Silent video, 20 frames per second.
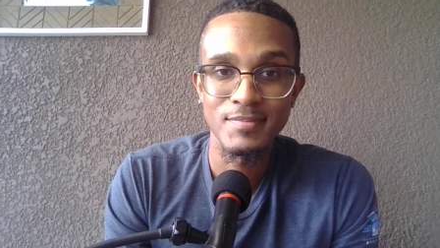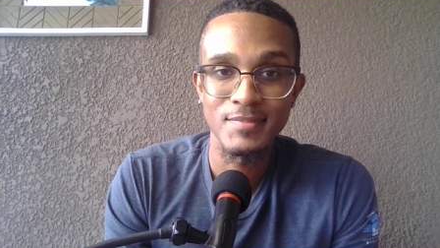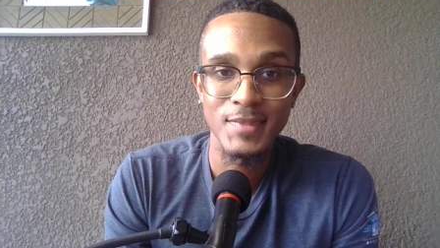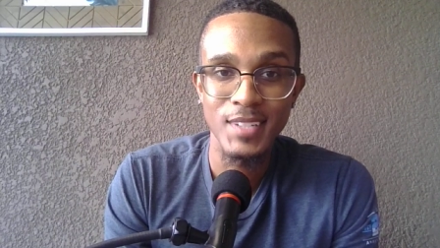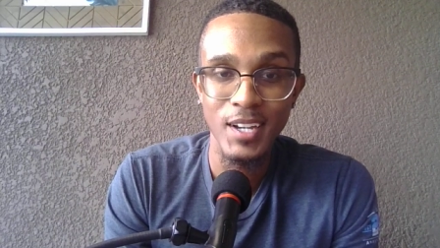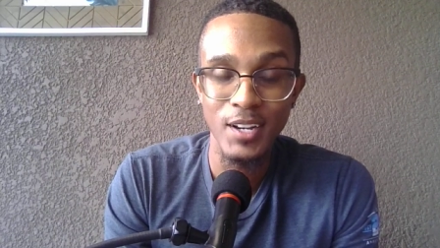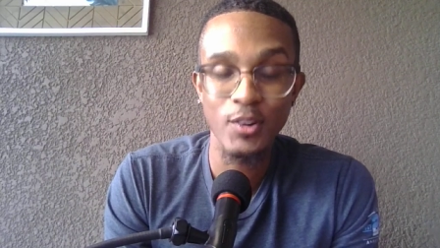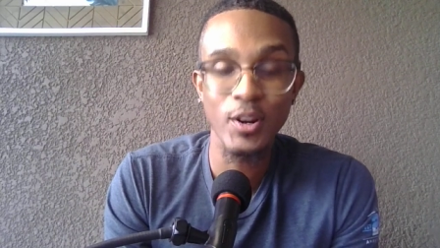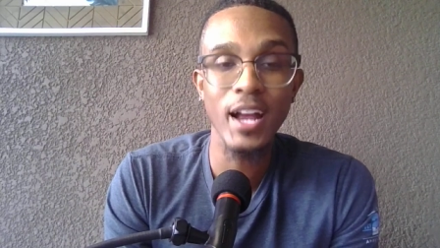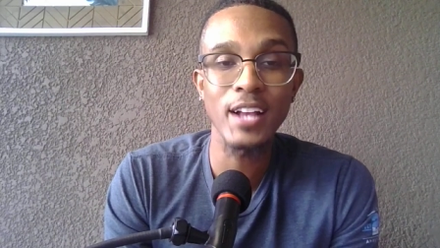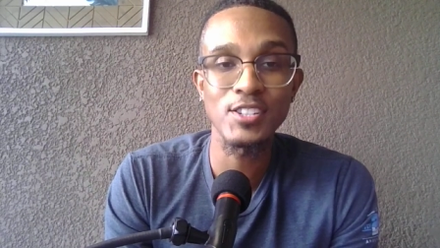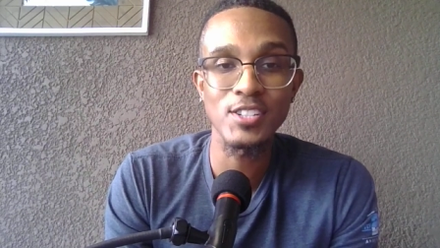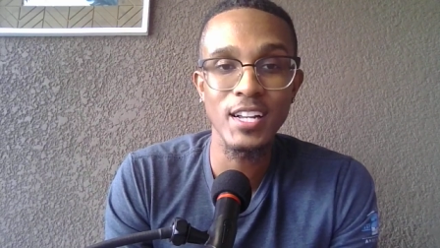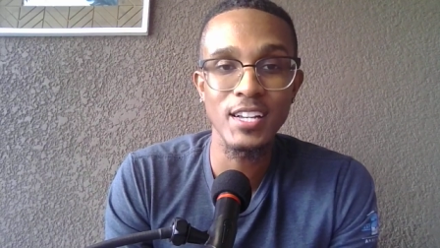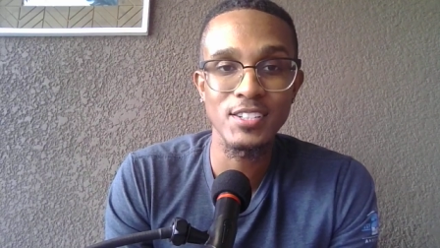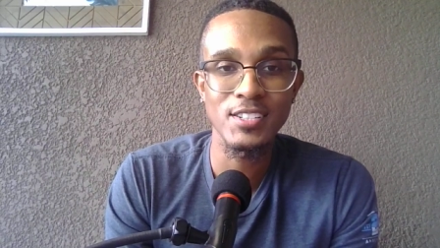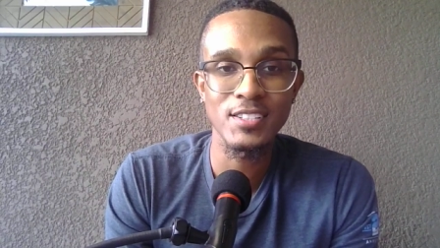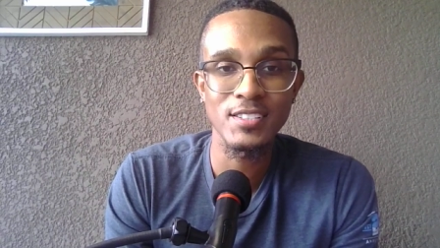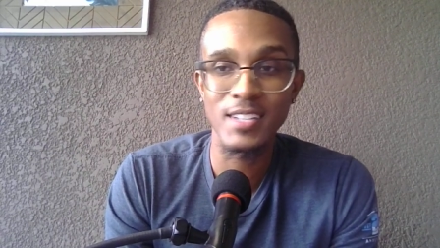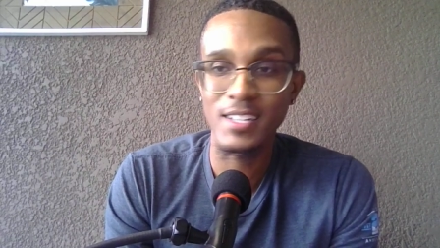
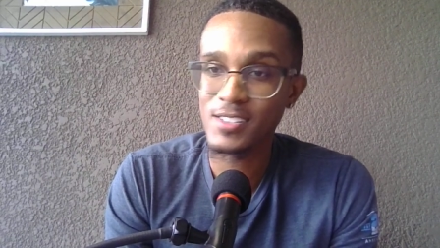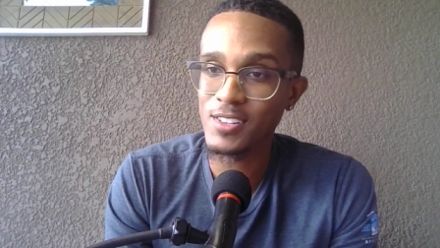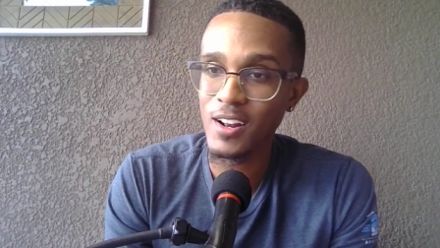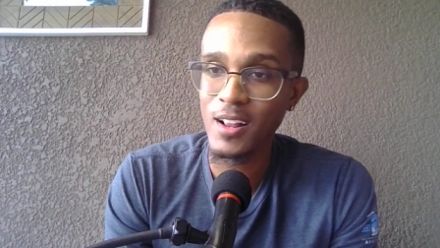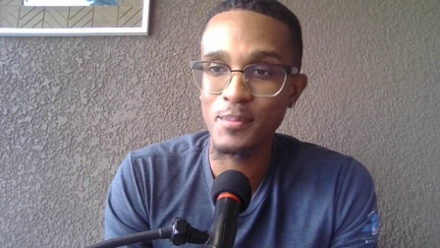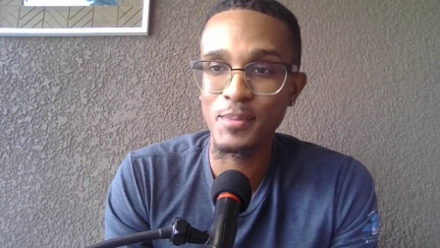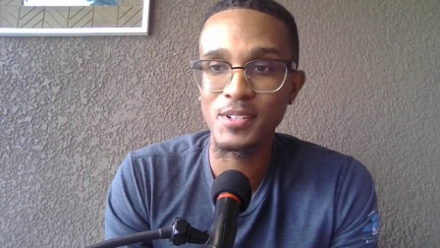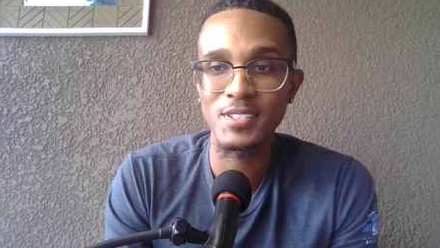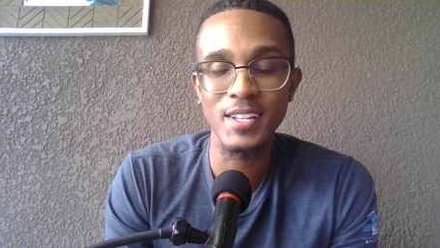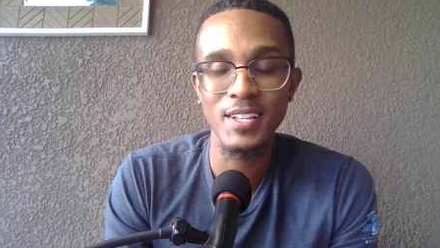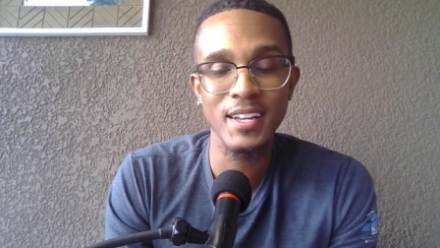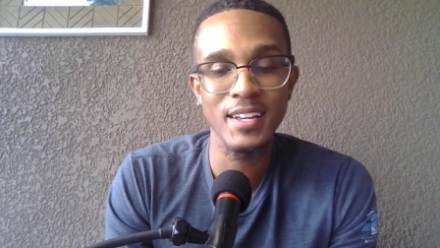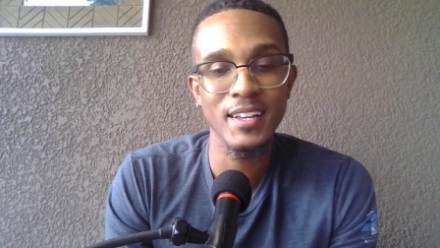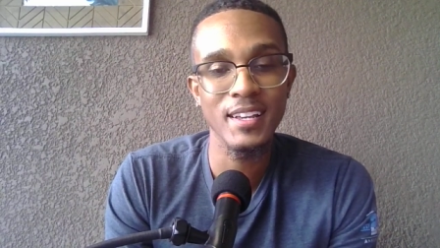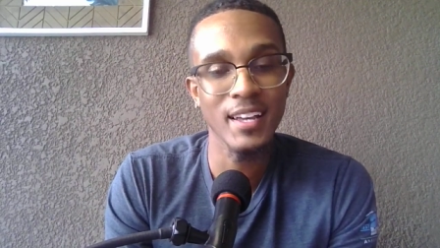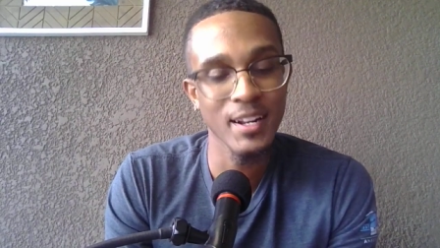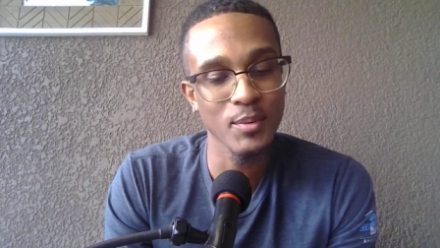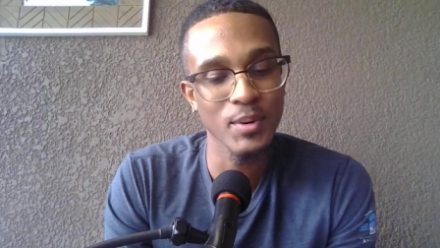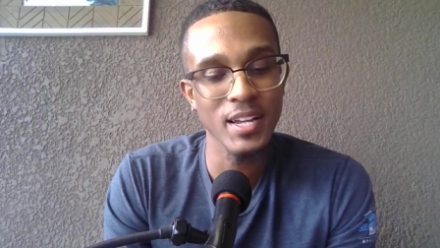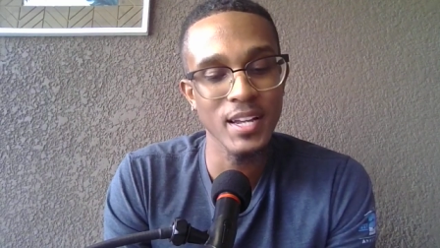Congratulations, that's all I'm gonna say.
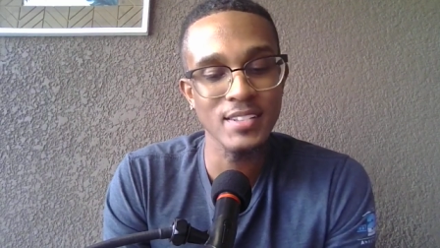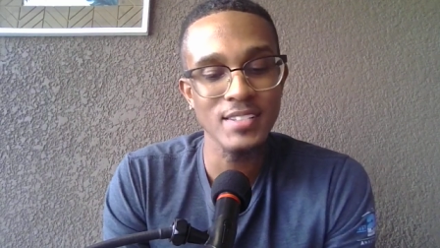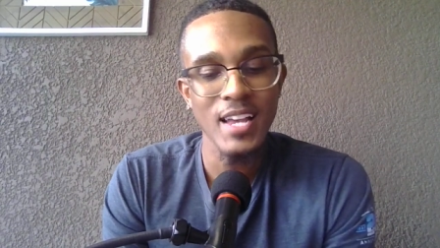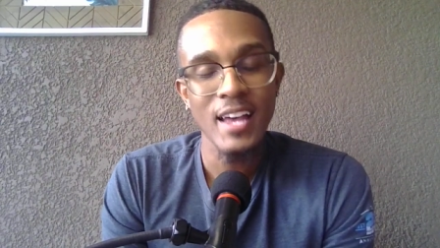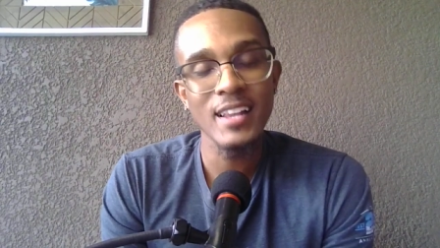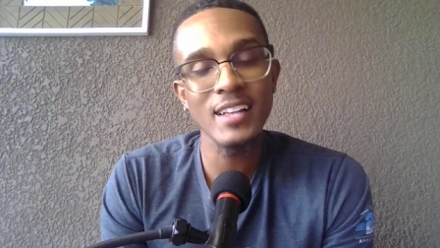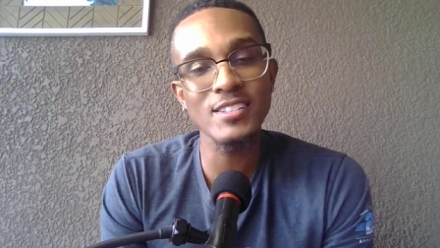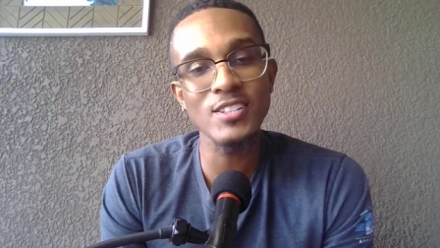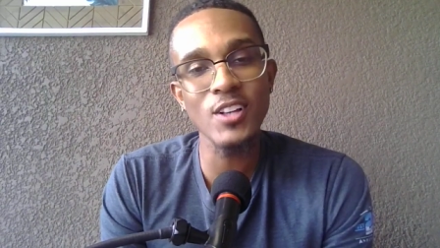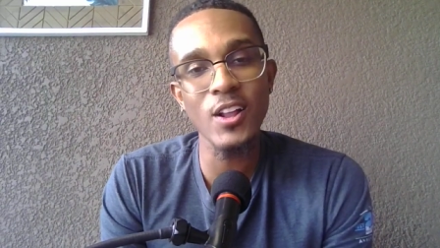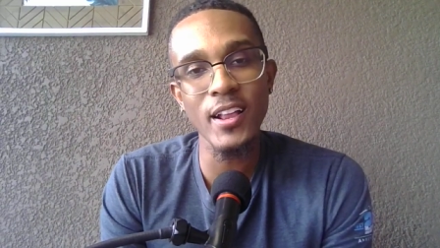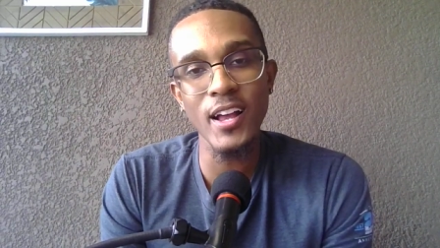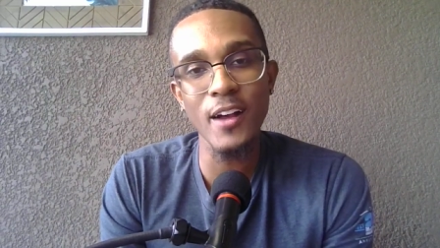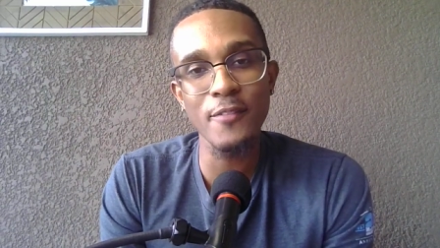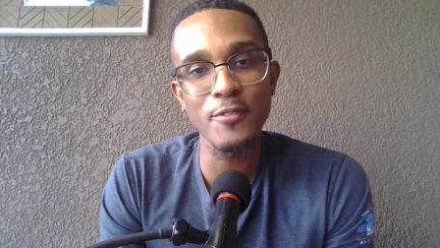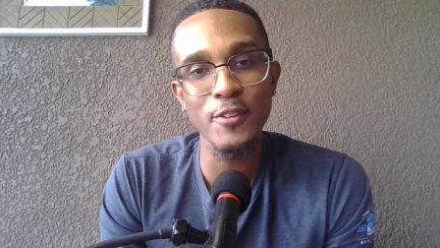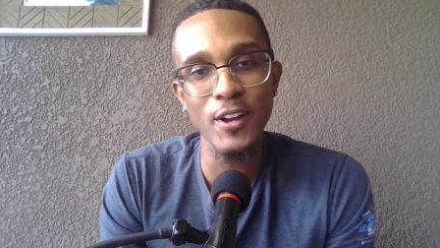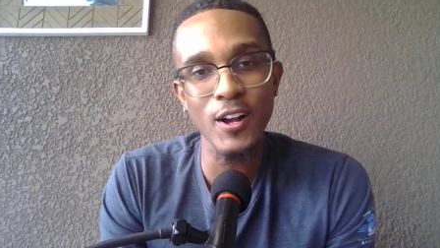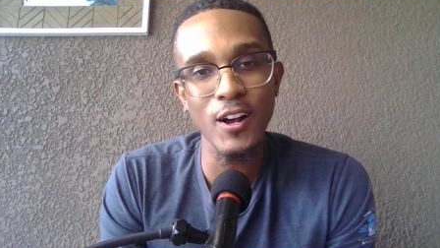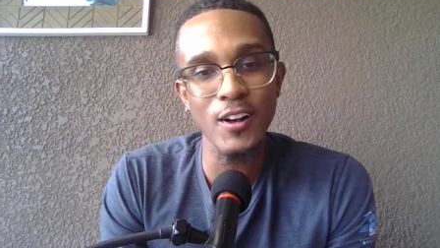Anyways, that's all I got
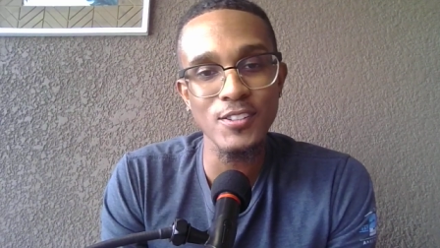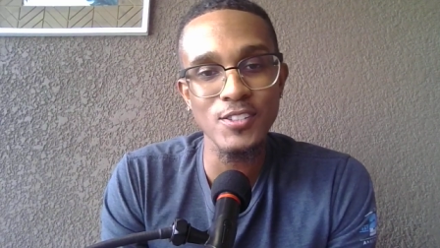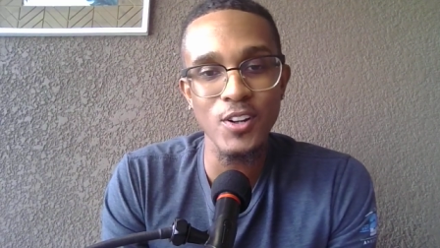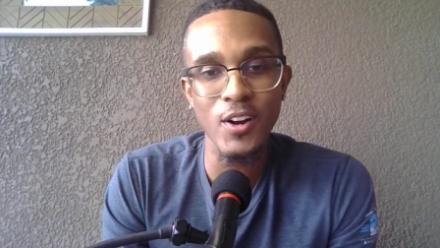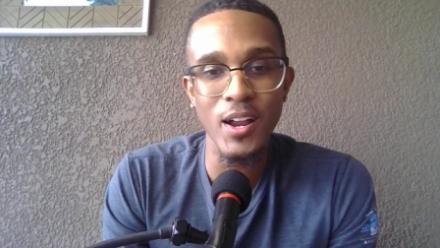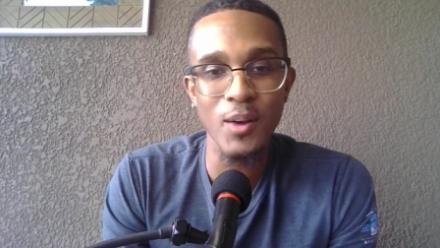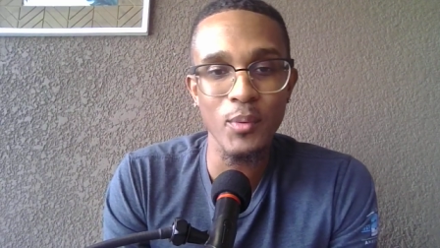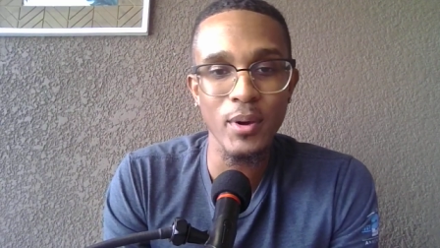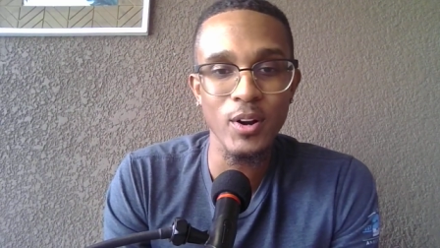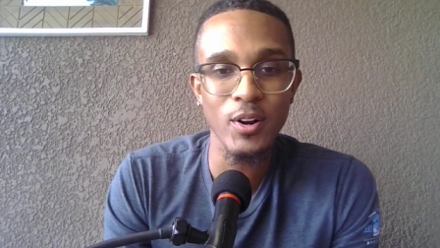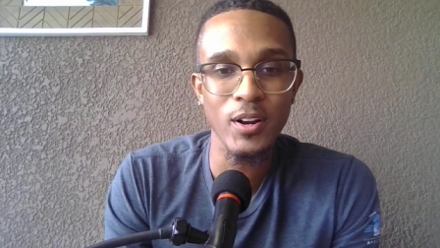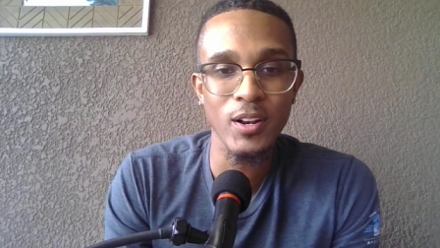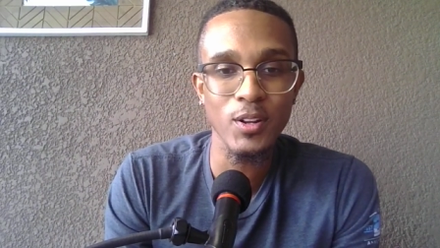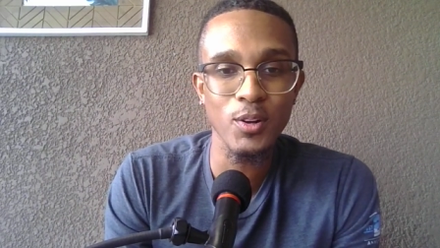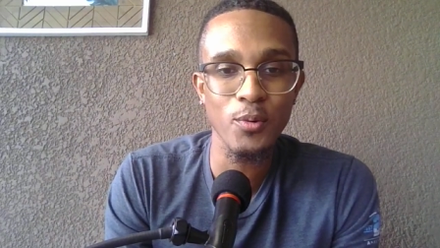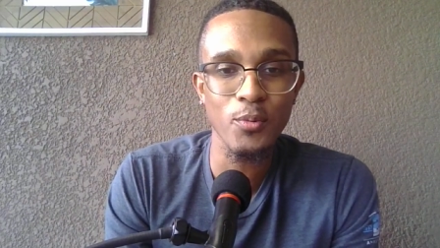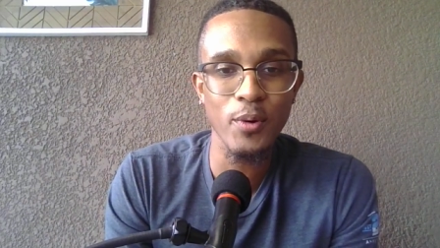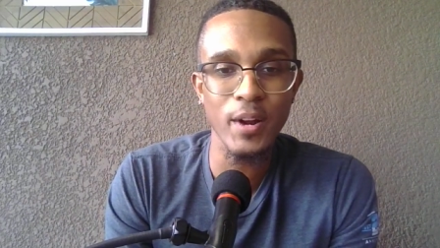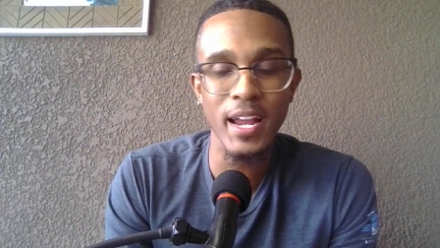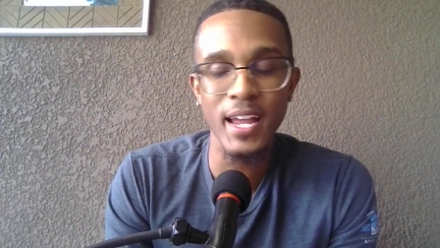for y'all. Sorry I went on a
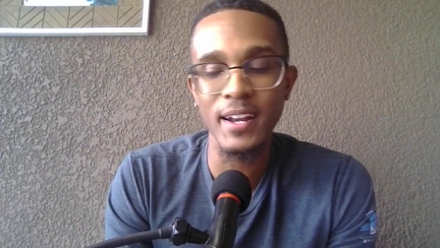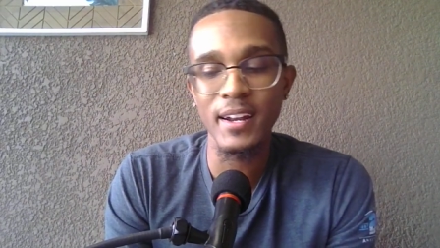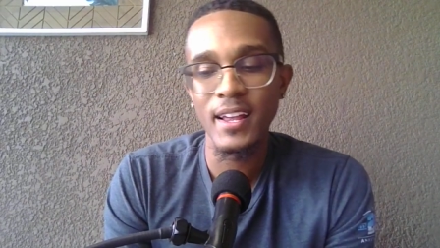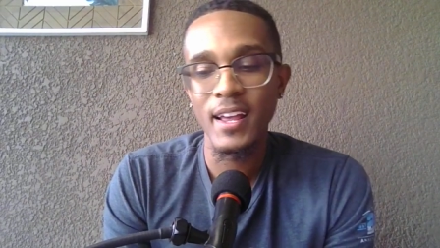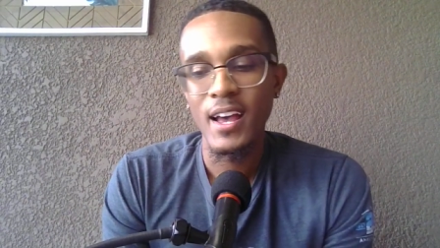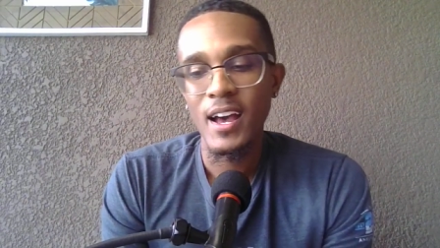little rant.